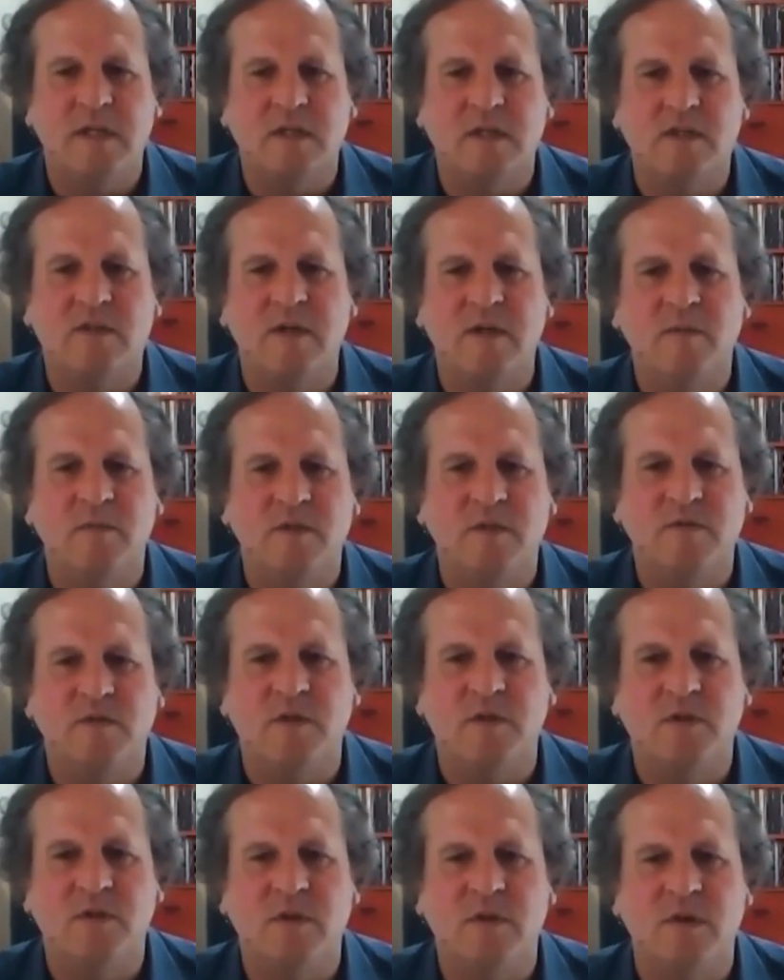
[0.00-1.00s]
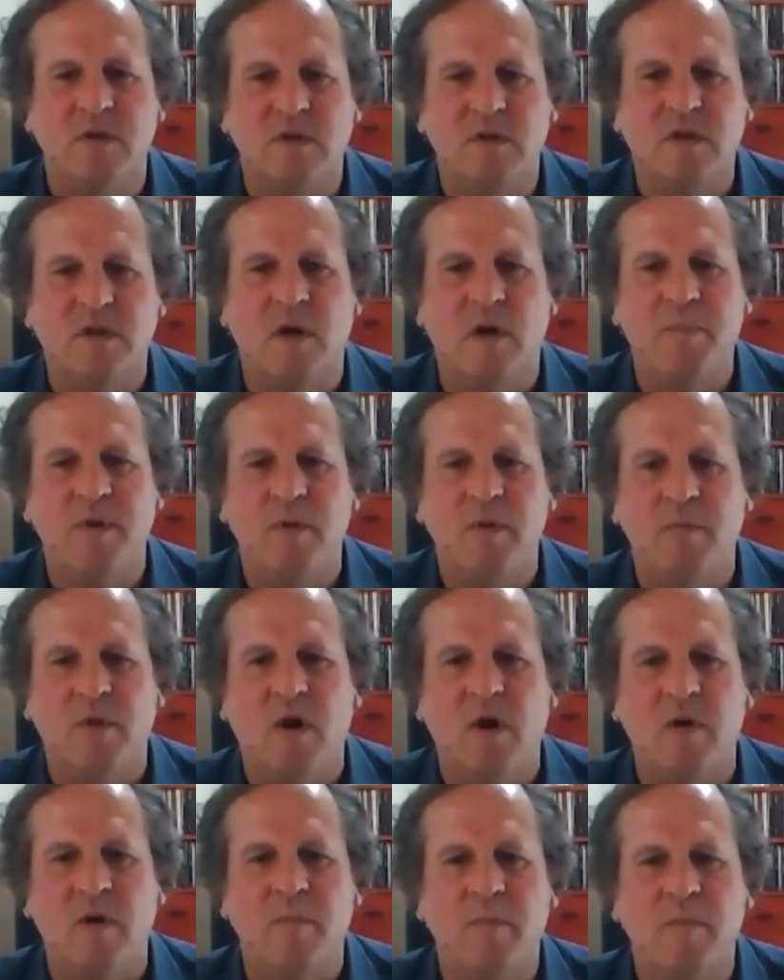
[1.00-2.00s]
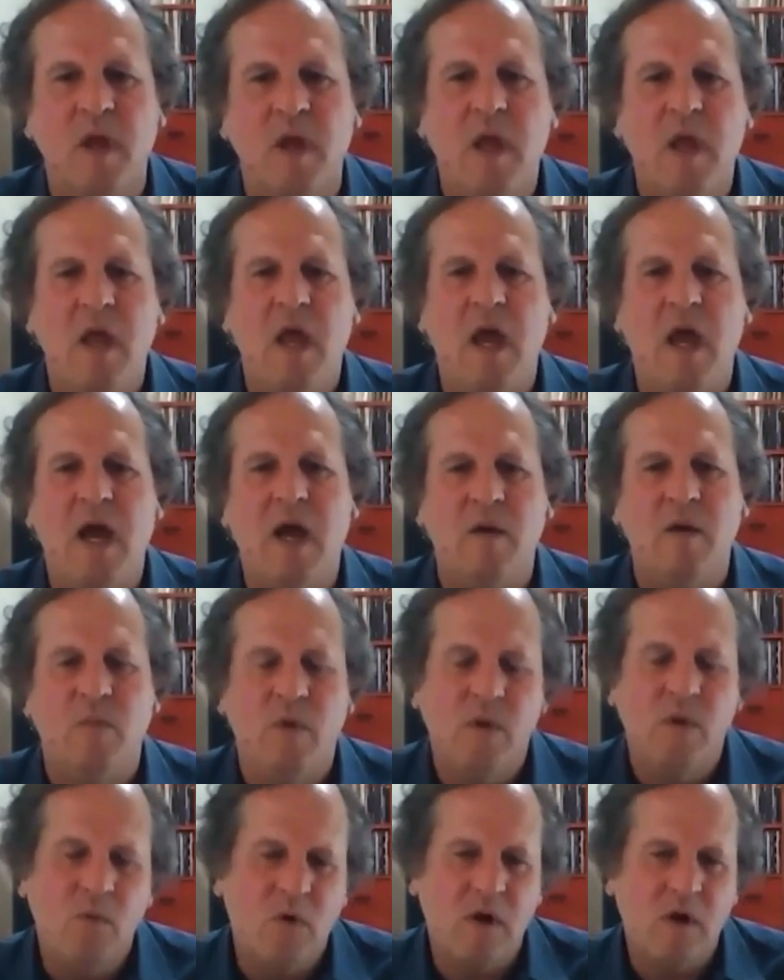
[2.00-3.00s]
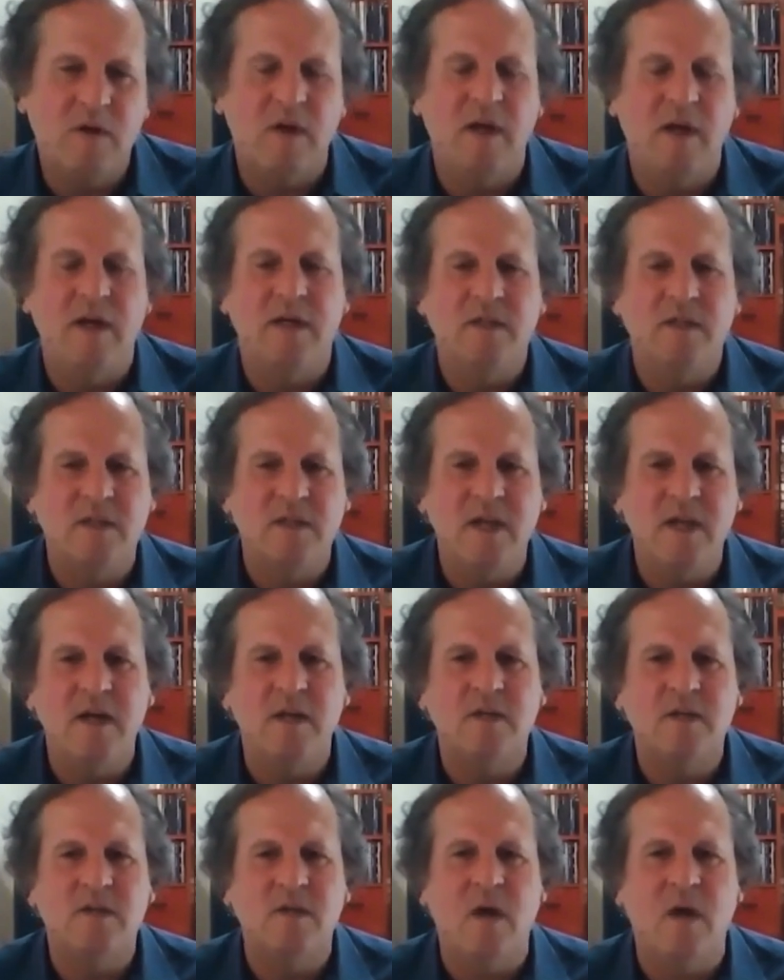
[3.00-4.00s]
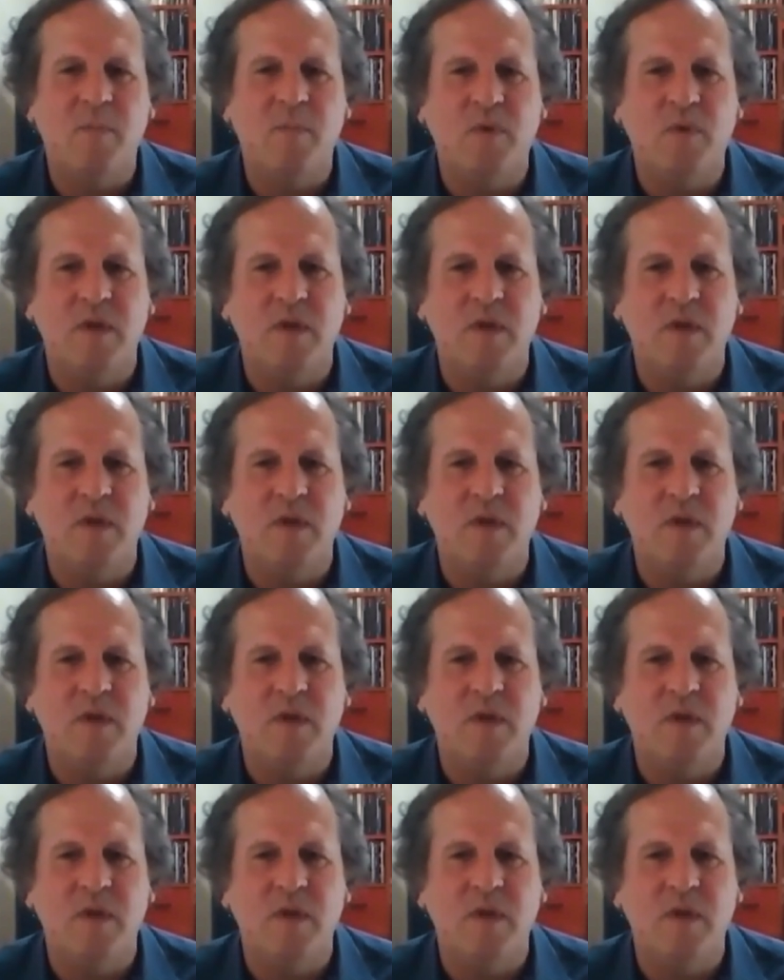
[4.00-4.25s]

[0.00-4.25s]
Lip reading: extremes for sure, top and bottom. And we want an extended top